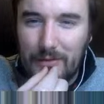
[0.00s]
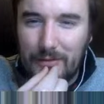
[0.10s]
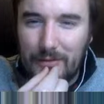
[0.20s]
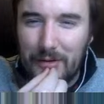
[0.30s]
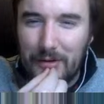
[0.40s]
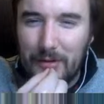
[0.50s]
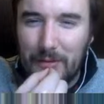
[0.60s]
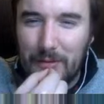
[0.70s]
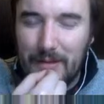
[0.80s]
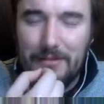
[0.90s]

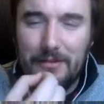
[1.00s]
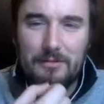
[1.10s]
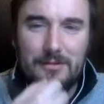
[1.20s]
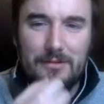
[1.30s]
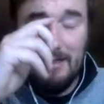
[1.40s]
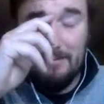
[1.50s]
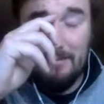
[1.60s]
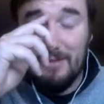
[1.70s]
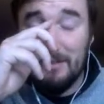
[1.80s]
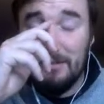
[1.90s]
So that's actually, yeah,
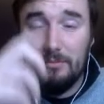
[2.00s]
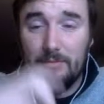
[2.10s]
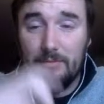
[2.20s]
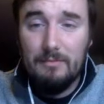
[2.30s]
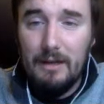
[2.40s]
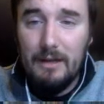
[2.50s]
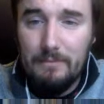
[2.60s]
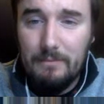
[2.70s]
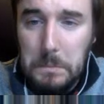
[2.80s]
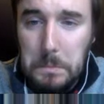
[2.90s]
that's,
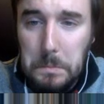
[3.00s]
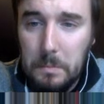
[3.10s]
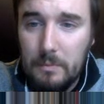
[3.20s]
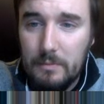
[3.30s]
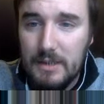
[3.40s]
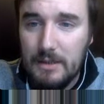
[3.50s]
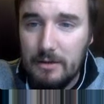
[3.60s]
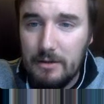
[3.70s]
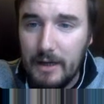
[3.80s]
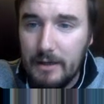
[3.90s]
didn't
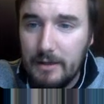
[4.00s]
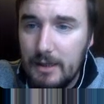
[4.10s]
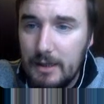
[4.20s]
know that.